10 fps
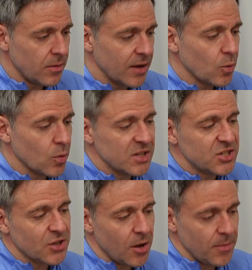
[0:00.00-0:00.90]
like the
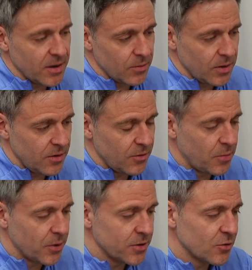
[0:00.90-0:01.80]
stomach, where you
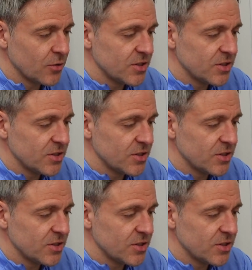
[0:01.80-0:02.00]
pointed to the